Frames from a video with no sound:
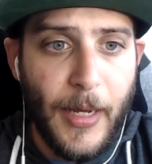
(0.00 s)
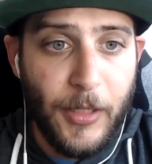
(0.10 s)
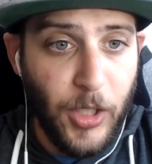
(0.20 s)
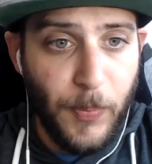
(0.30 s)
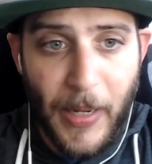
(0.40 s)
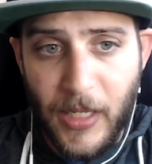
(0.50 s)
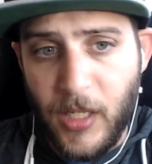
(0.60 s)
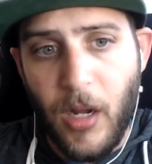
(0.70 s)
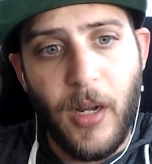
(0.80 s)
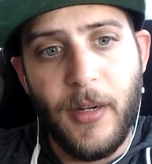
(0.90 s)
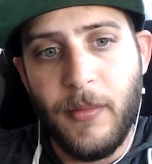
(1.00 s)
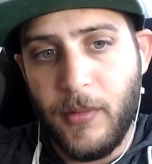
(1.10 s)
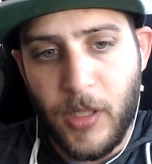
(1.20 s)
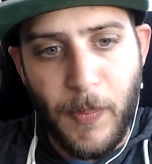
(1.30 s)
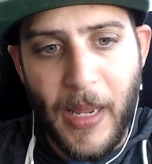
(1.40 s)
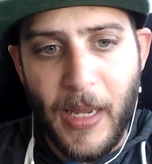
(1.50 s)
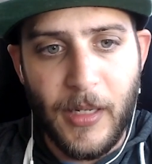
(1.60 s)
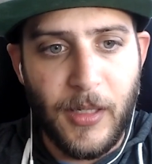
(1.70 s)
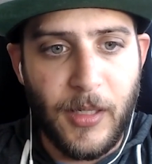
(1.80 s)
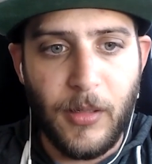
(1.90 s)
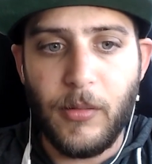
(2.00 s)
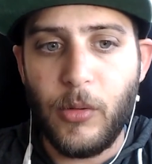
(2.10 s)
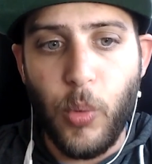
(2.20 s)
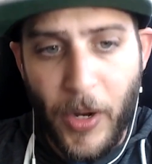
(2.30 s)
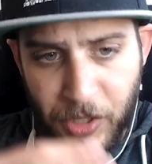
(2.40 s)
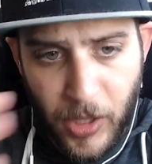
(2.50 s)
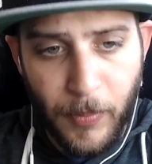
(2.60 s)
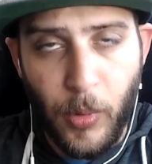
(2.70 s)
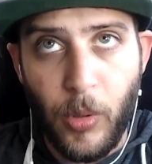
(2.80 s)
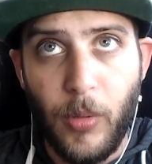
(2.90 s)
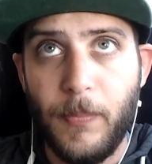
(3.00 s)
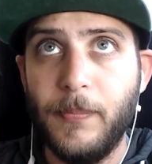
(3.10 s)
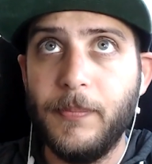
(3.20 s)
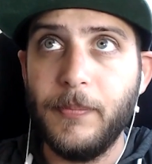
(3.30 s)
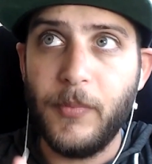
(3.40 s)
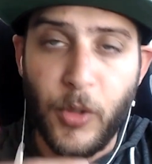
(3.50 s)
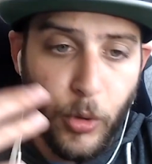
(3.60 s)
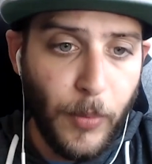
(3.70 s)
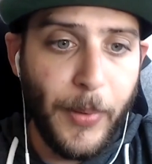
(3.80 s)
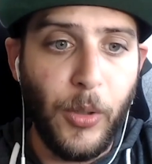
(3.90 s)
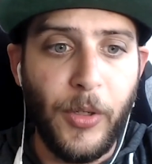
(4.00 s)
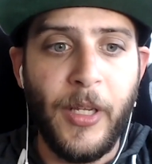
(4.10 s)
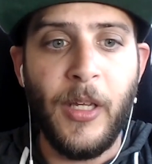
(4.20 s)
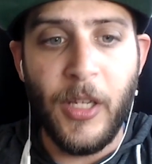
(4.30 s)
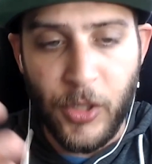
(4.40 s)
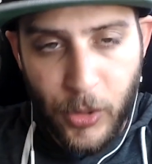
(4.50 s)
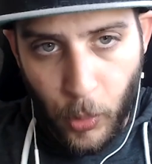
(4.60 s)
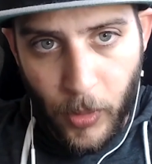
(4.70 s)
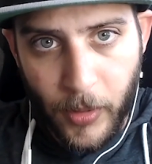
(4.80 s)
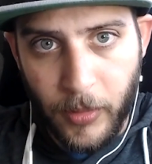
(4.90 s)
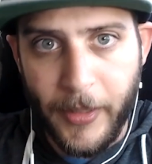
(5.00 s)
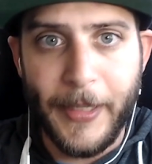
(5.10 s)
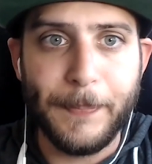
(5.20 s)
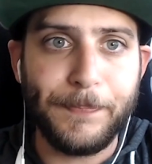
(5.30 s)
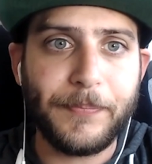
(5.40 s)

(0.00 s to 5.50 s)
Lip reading: just based on Span's questionable durability historically,